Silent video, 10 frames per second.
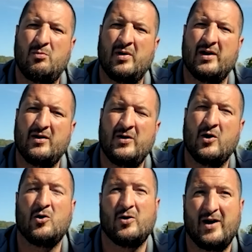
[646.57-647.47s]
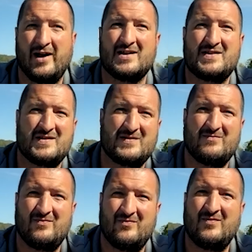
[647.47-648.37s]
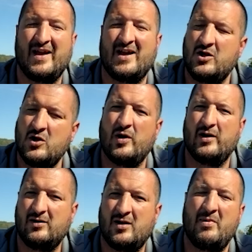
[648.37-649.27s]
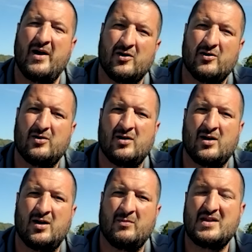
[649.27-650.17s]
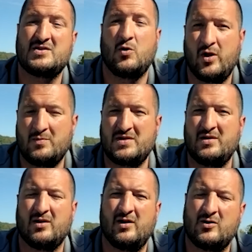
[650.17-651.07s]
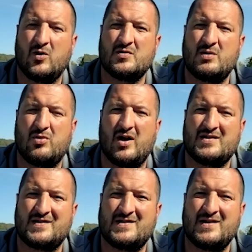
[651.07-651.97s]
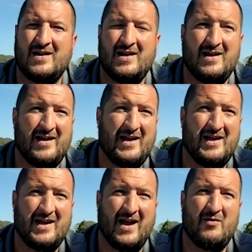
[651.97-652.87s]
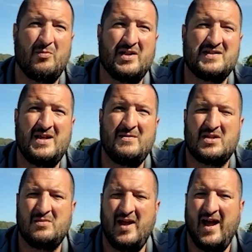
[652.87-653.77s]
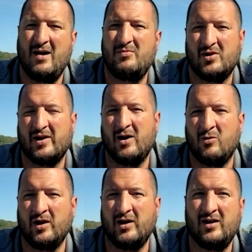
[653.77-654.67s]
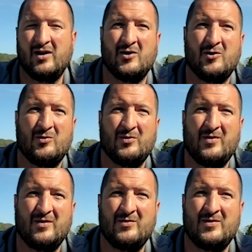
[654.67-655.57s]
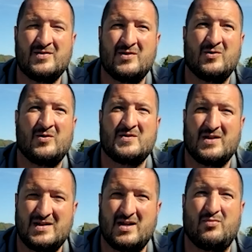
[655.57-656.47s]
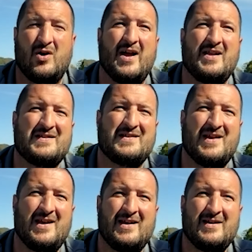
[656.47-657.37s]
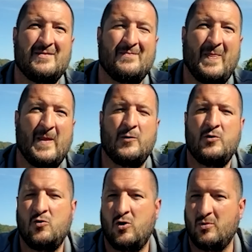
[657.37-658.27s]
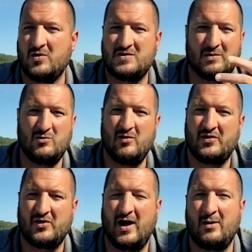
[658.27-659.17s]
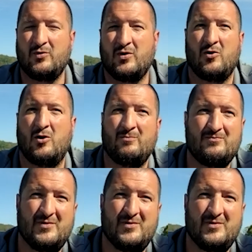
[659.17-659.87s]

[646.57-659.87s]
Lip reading: but the earlier, I guess, they can do it, the better. Less holdups in the closing process. And everybody seems to be happier that way. There's less surprises. The new homeowners can move into their home,